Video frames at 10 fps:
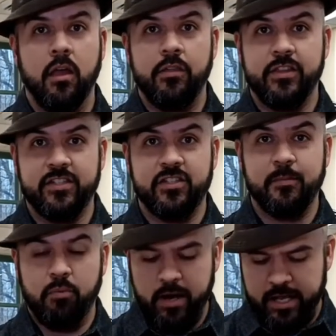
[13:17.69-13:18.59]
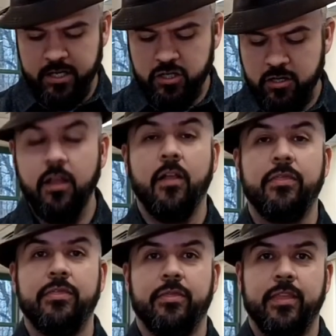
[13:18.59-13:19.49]
This is the bridge
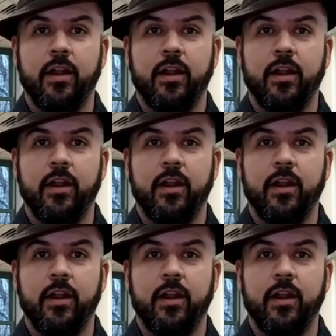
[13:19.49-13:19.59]
that